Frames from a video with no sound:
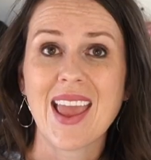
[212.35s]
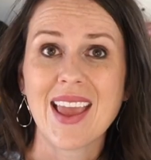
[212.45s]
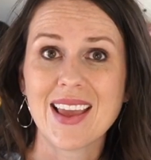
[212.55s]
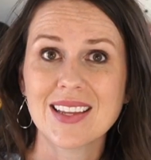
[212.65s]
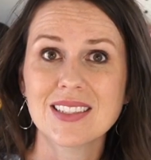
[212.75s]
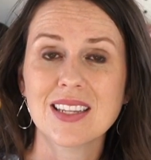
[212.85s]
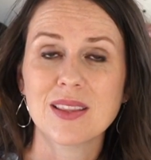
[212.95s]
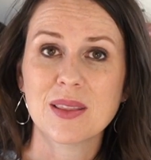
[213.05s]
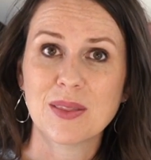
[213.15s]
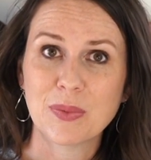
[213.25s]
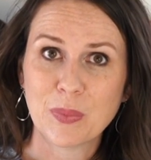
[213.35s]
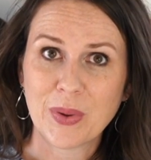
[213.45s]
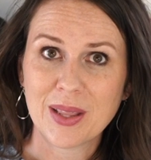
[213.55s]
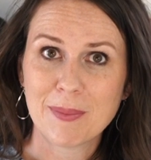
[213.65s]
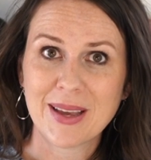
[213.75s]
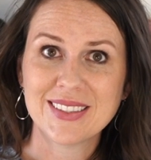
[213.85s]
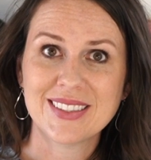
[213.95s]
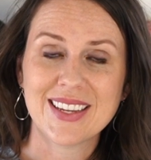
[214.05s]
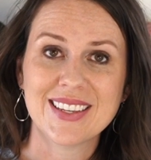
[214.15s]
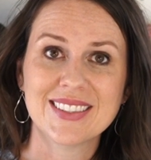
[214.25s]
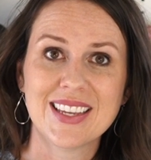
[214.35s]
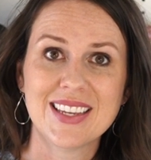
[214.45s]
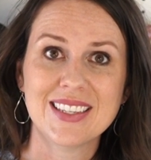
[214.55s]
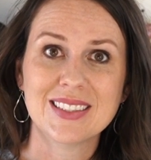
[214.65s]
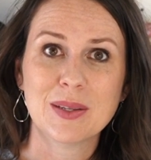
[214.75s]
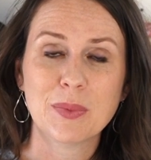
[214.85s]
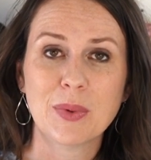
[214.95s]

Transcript: And one of the best things is,